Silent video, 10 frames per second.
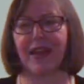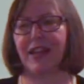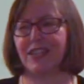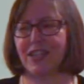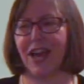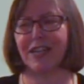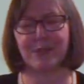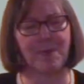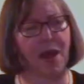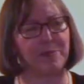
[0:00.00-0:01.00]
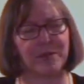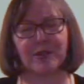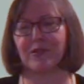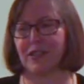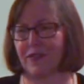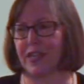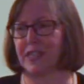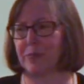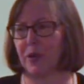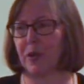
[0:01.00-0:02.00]
It's not as popular as
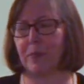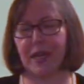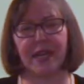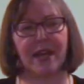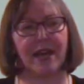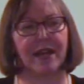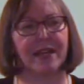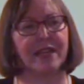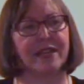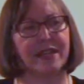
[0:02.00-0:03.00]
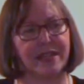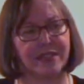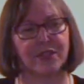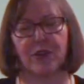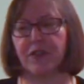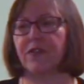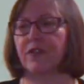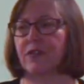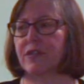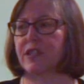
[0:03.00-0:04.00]
Facebook, but uh, it is good
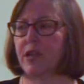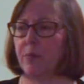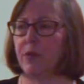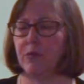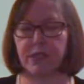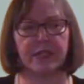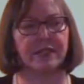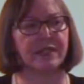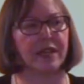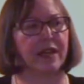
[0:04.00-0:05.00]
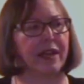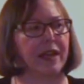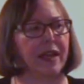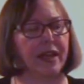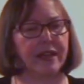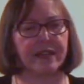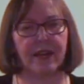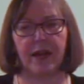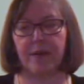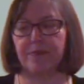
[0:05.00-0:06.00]
for some uses. And
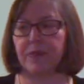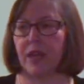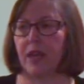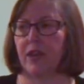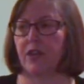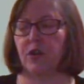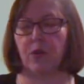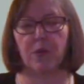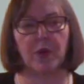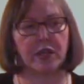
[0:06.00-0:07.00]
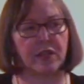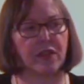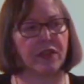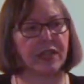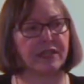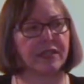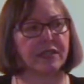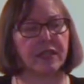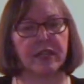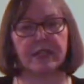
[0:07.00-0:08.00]
um, you know, one of the things
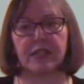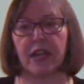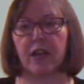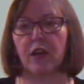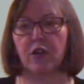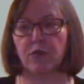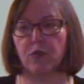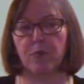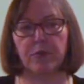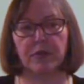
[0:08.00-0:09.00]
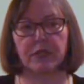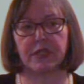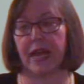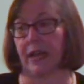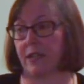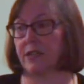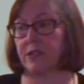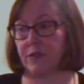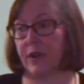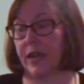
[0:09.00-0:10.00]
it's it's like a group
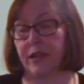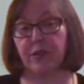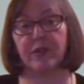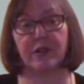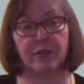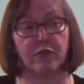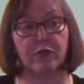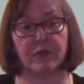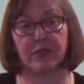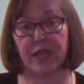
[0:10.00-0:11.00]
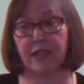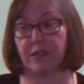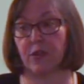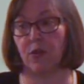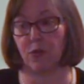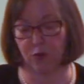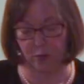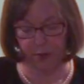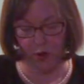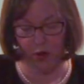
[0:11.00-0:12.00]
text, right? You can text a whole
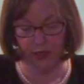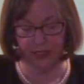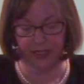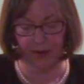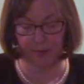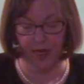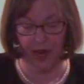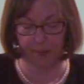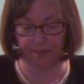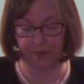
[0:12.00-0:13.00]
group all at the same time.